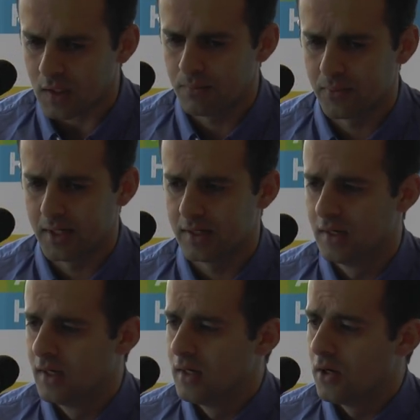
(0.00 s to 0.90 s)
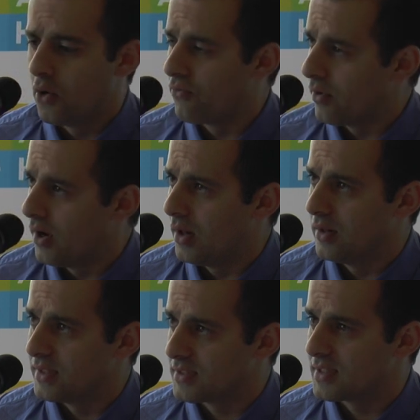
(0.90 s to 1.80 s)
But
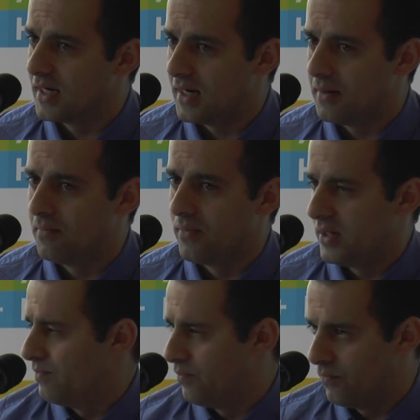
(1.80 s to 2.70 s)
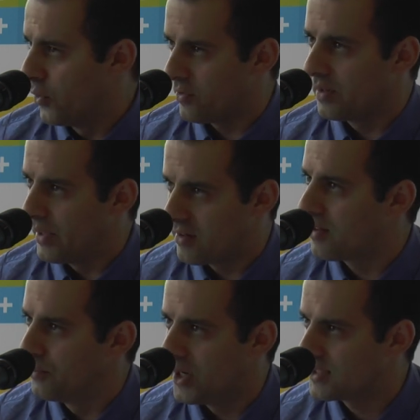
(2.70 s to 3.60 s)
overall, it's mostly
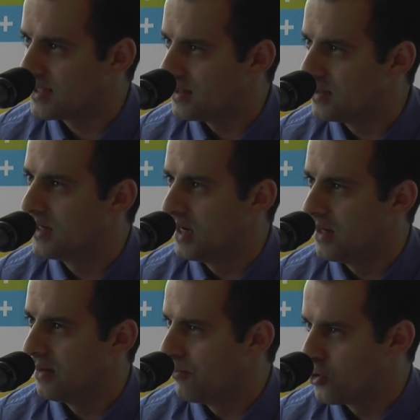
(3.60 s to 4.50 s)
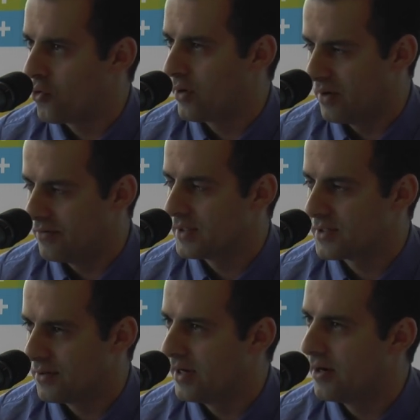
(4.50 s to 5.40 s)
based in Boston. The majority of
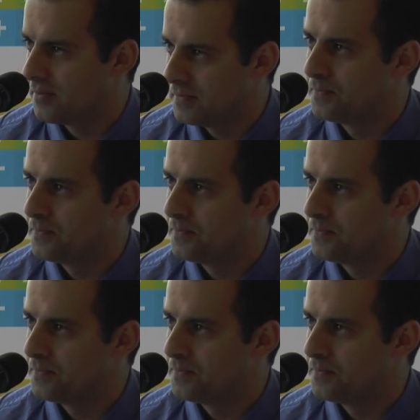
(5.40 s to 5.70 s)
us are there.